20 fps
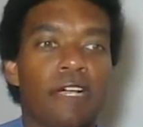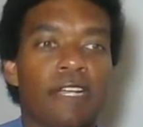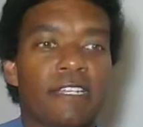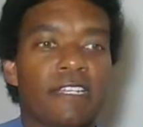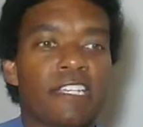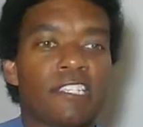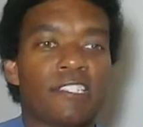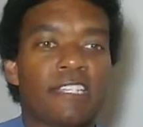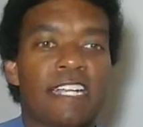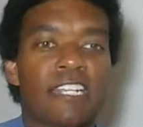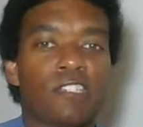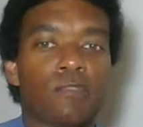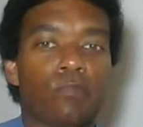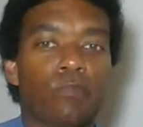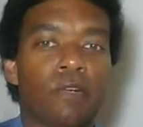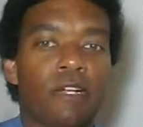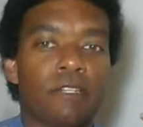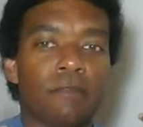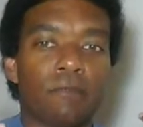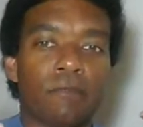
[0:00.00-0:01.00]
I guess
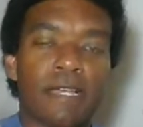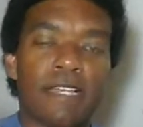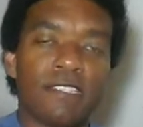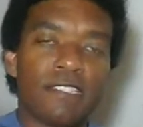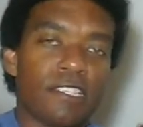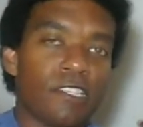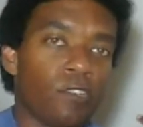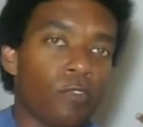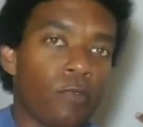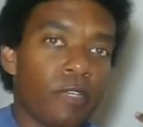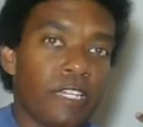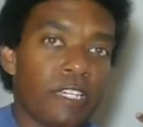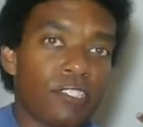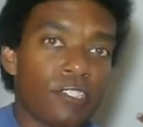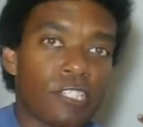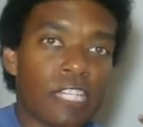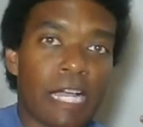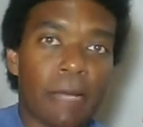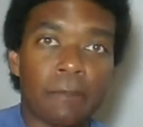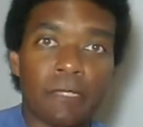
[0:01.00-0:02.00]
that's what
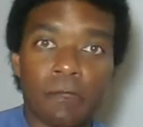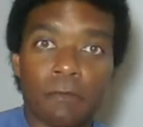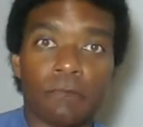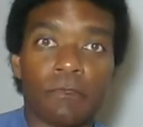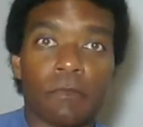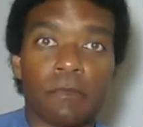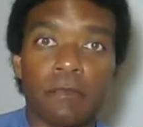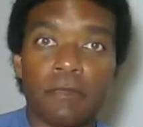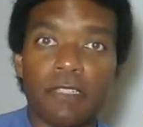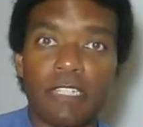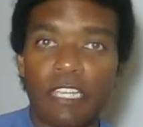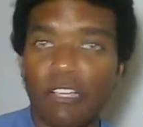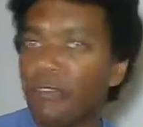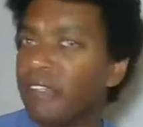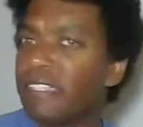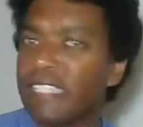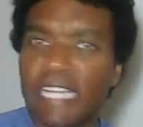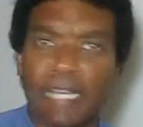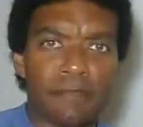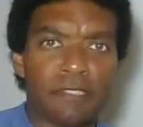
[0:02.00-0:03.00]
basically stopped them from
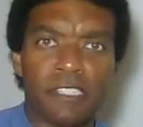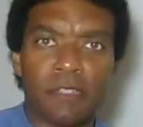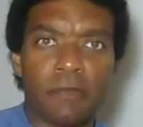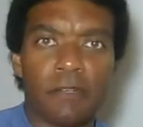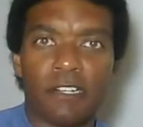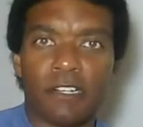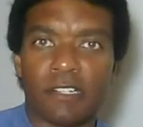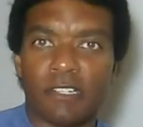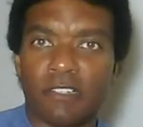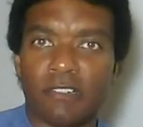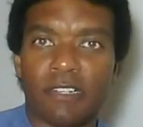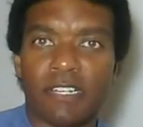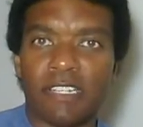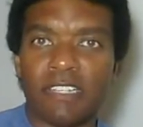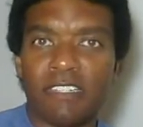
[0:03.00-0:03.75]
killing Captain America,